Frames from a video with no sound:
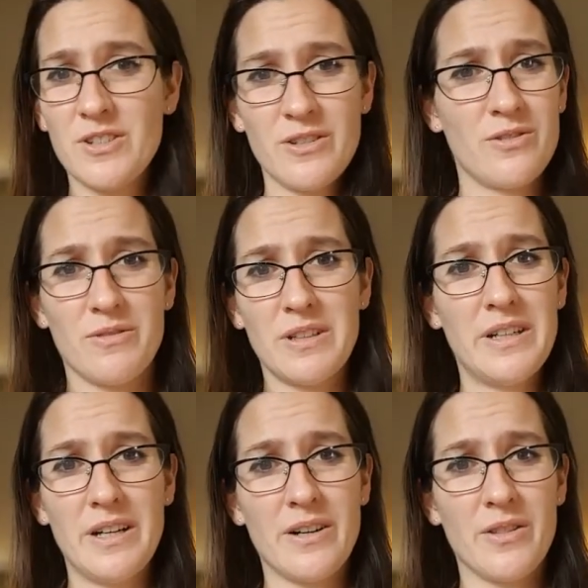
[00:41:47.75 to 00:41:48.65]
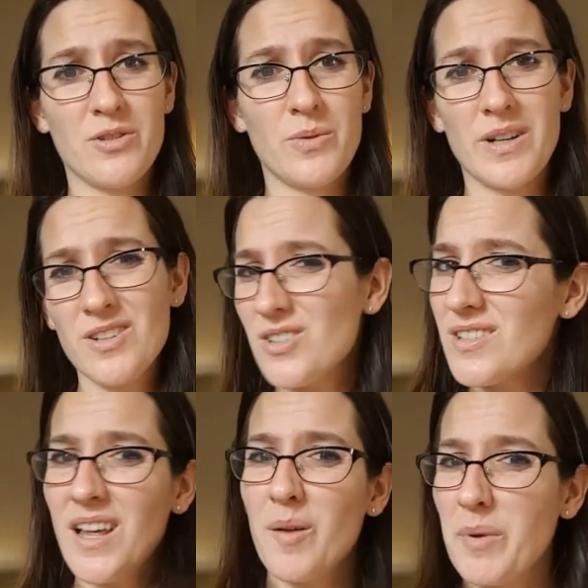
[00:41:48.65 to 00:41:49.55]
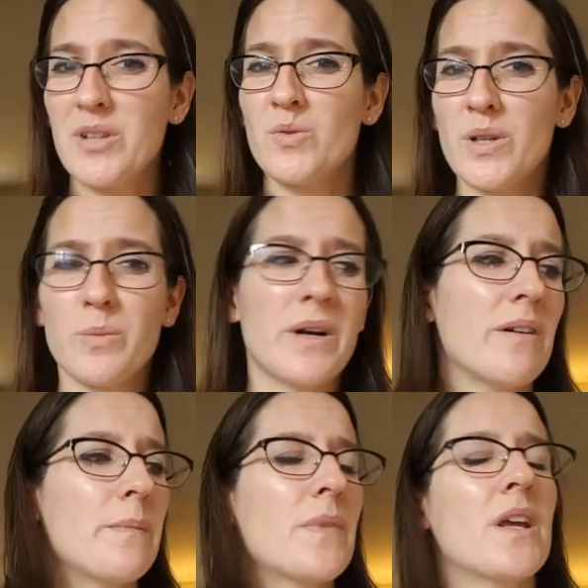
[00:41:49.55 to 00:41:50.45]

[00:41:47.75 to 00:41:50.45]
She doesn't really need another sweater because she's not a big sweater wearer.